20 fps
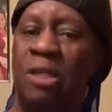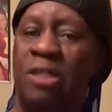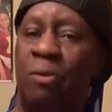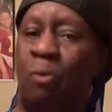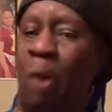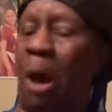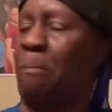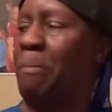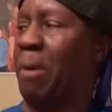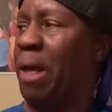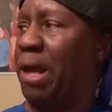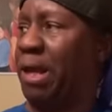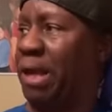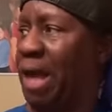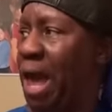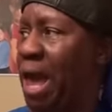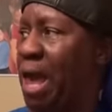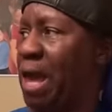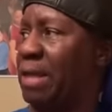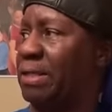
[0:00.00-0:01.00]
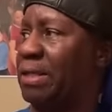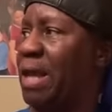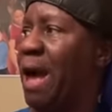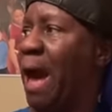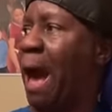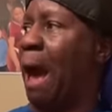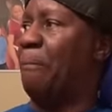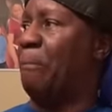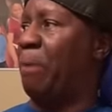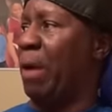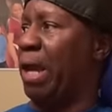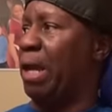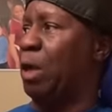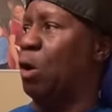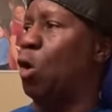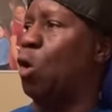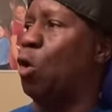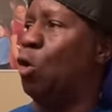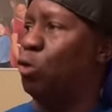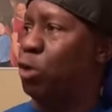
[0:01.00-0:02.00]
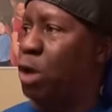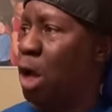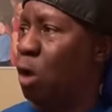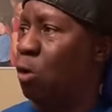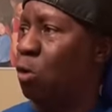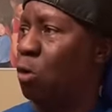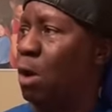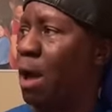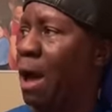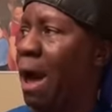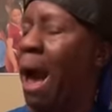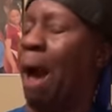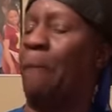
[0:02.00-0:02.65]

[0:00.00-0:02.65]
See, when I play games, I play Uno,